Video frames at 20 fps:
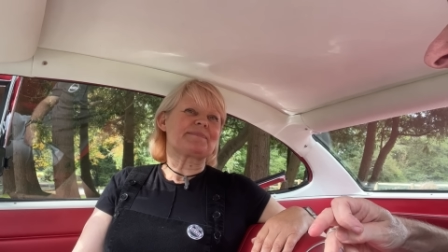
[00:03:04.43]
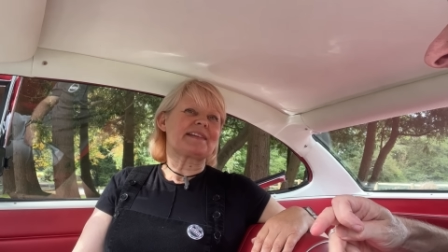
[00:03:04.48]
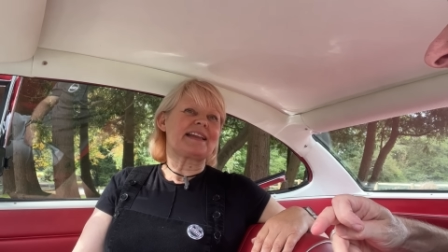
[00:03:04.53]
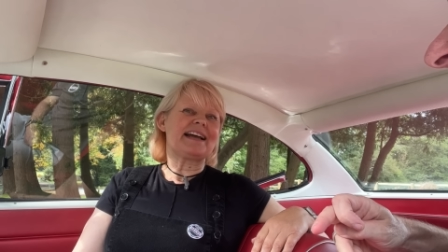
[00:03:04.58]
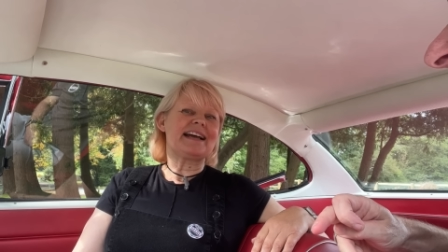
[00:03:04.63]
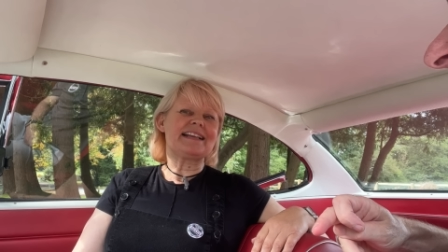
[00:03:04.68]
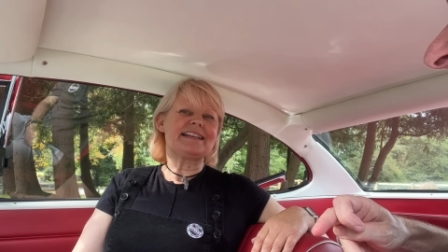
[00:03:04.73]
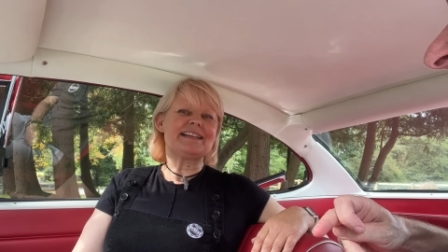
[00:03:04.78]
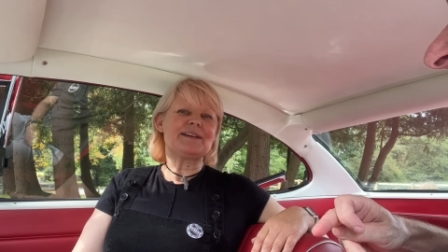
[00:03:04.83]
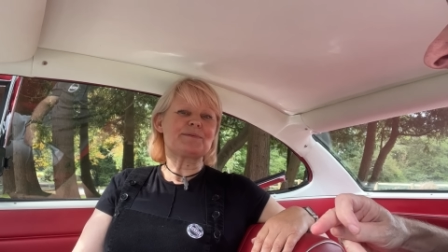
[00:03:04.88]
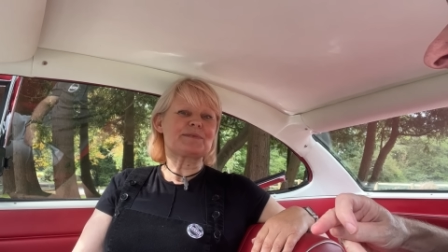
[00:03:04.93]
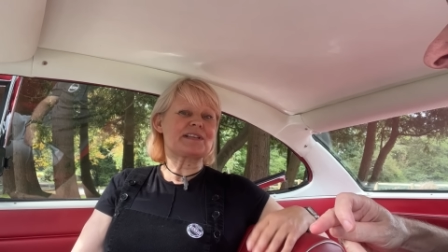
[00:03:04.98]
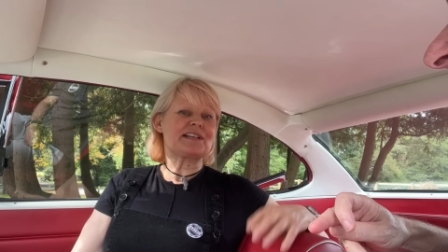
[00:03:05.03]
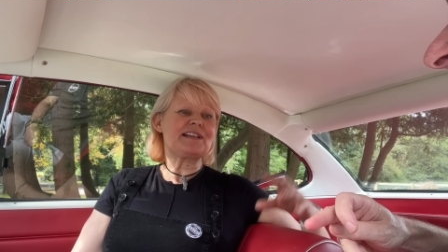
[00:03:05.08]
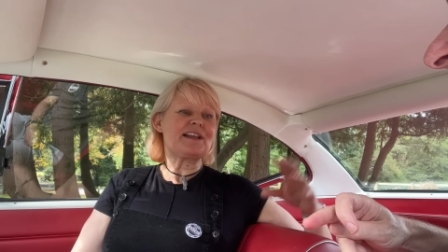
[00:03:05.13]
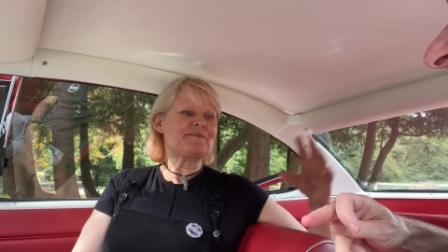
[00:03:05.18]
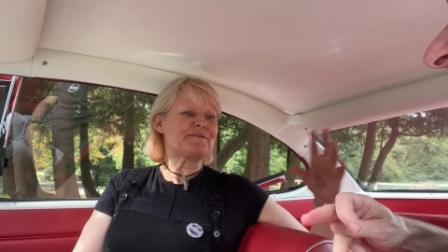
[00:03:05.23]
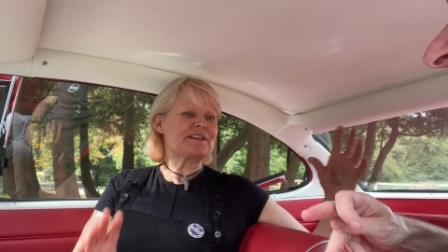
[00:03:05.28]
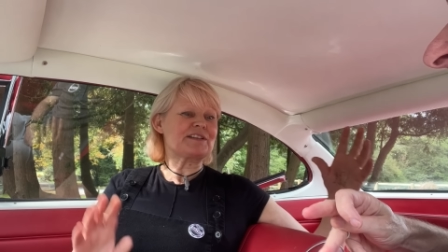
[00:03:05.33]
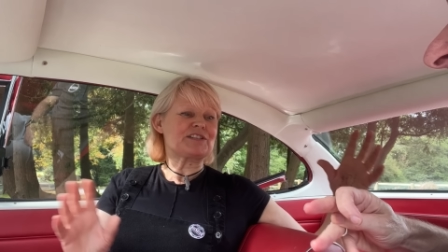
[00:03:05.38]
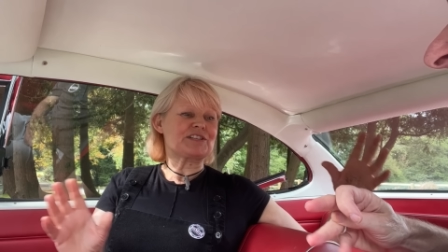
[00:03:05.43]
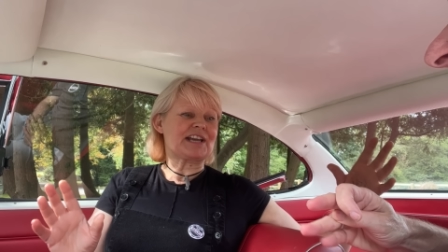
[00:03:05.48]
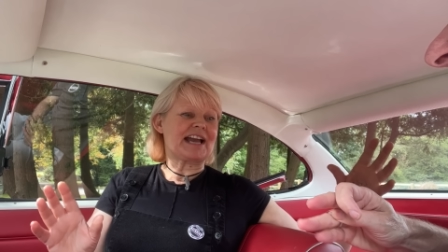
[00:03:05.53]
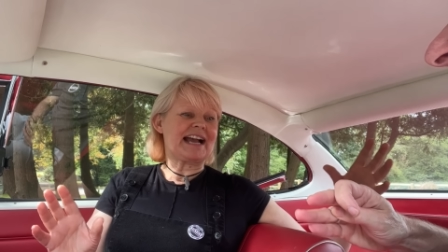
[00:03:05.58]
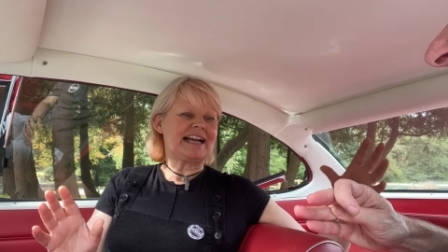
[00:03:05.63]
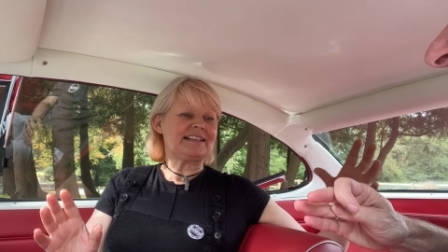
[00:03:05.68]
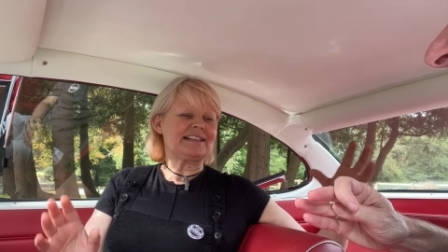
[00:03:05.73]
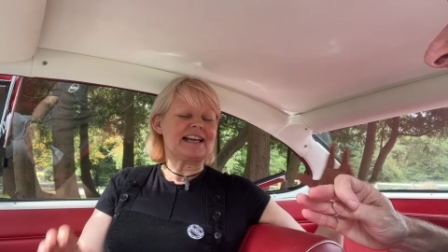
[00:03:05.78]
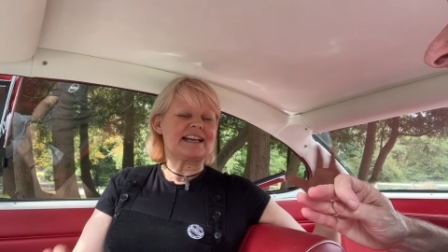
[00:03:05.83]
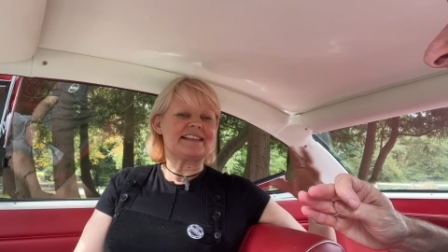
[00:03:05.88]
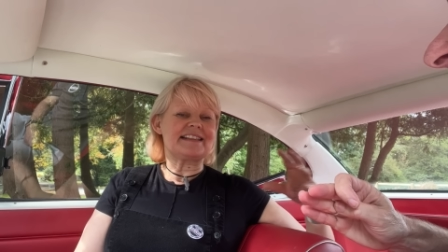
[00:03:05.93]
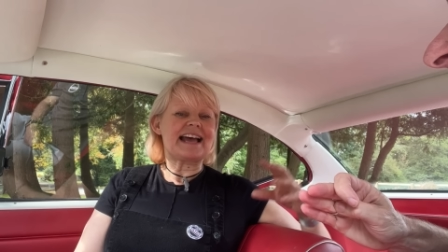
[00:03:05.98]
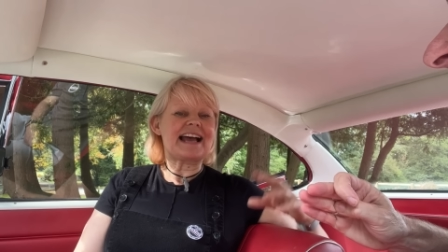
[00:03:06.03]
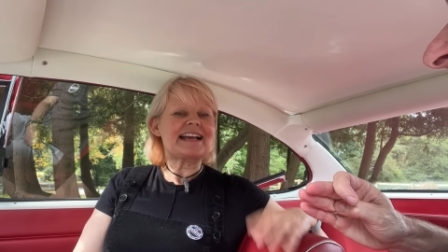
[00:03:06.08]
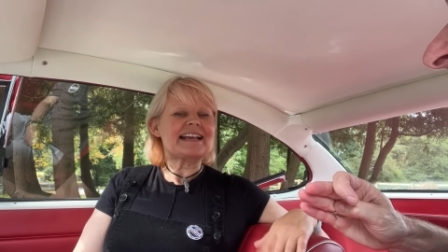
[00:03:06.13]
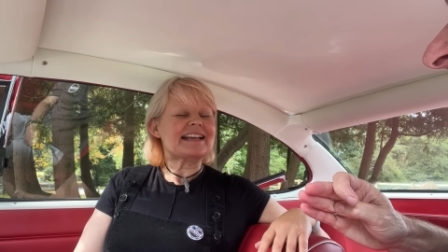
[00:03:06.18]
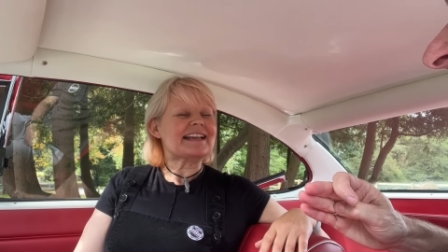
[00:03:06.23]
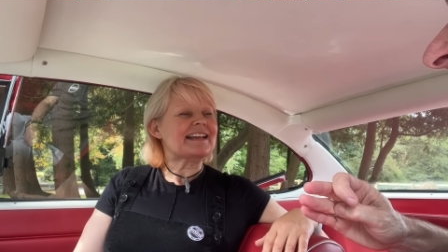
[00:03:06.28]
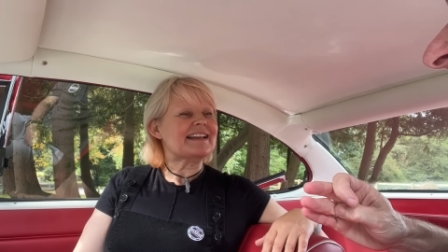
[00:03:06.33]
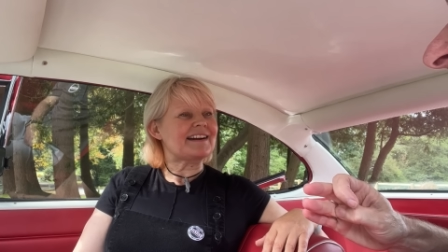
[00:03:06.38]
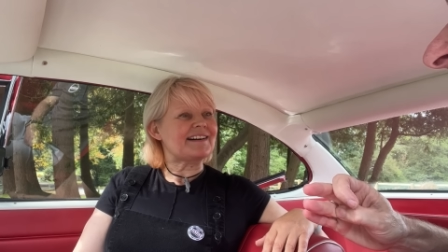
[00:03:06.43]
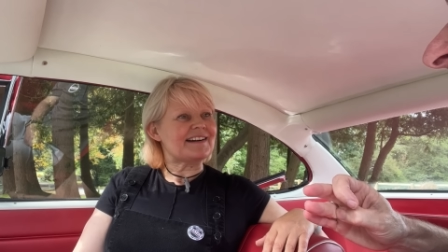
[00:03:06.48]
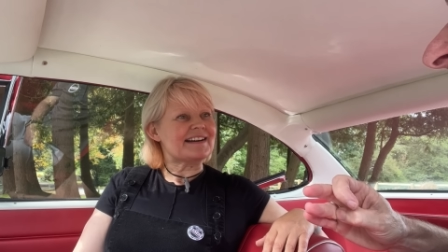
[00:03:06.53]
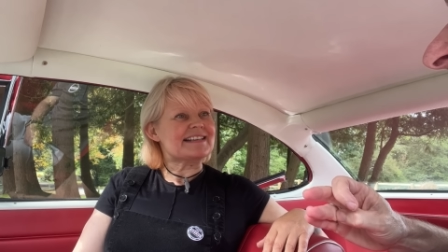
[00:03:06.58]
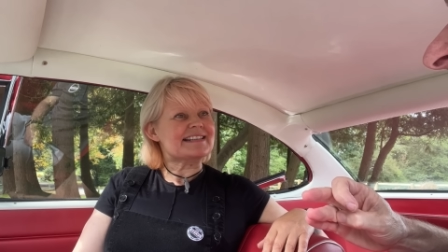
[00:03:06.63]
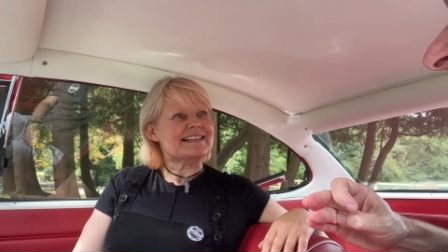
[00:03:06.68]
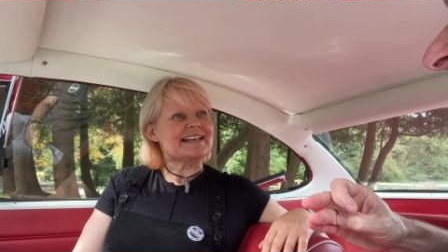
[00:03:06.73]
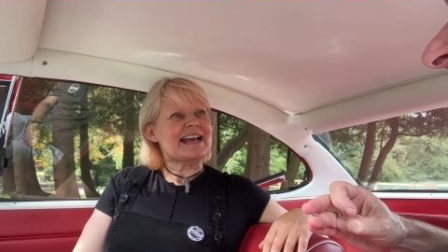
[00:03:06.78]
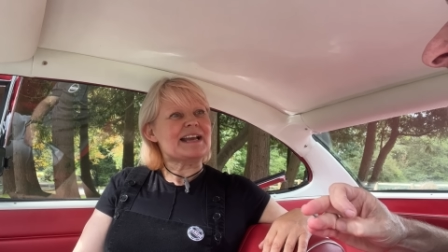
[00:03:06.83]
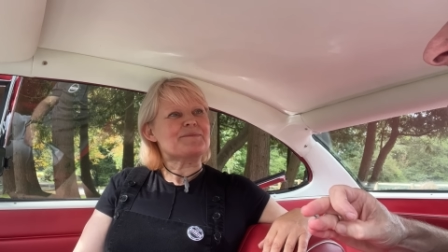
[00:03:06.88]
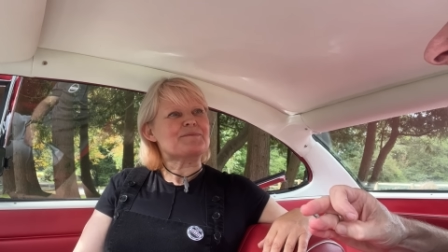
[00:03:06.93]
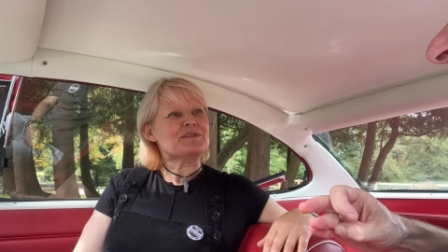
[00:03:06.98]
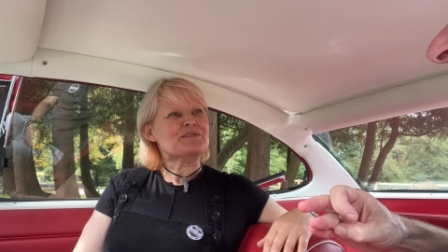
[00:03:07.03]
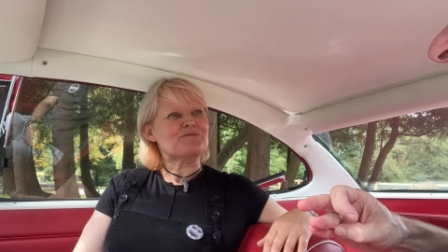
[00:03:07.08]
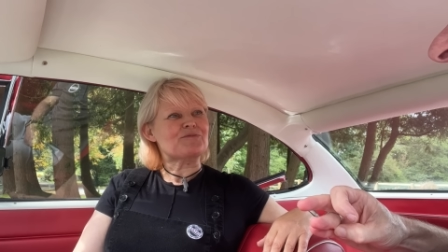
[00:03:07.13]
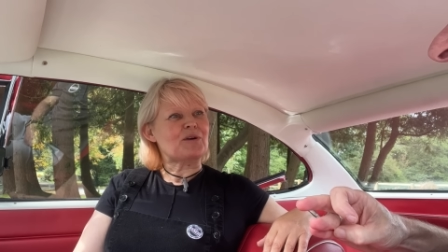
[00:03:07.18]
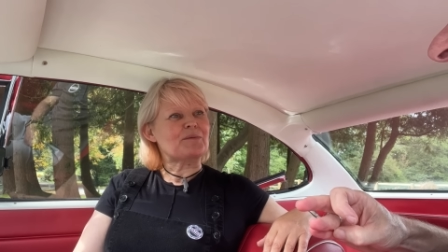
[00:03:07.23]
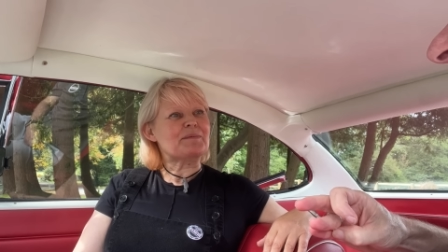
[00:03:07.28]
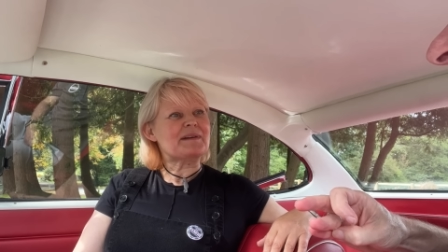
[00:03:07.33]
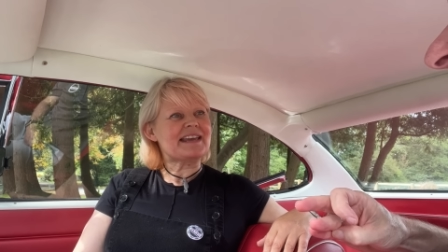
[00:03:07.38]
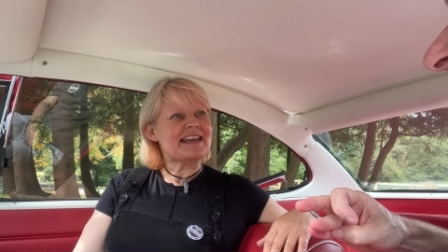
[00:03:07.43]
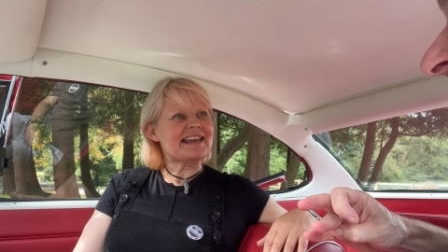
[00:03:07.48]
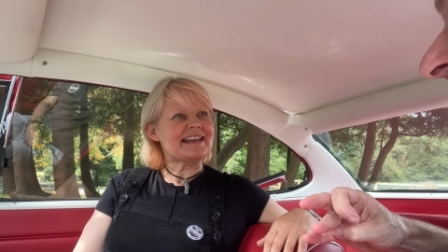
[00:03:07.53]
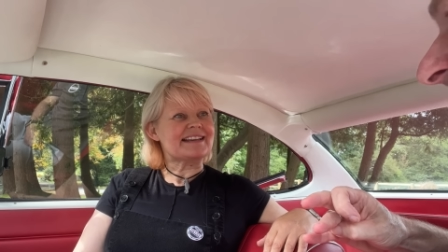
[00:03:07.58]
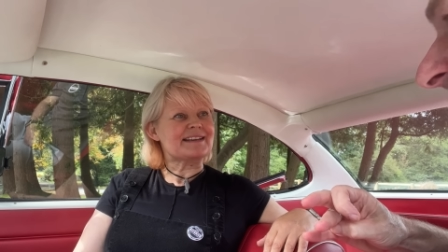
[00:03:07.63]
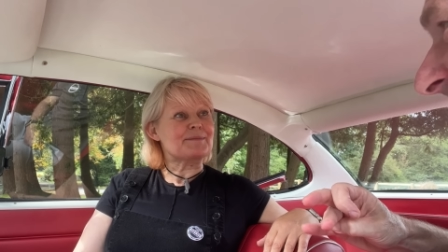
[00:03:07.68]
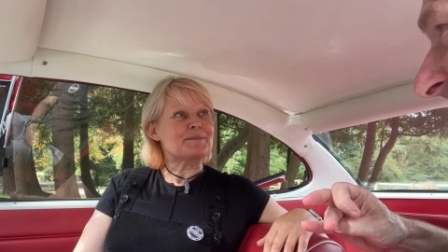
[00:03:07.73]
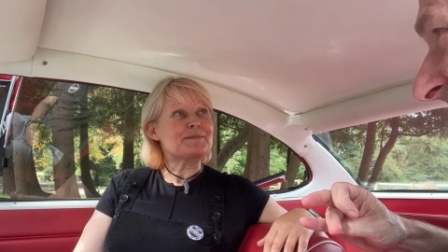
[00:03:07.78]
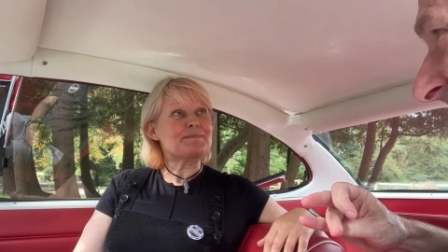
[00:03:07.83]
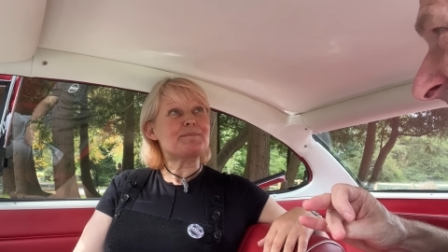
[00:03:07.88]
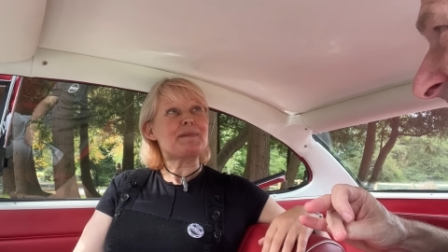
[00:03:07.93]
And it was a lovely chat. And that guy's name was Rob King,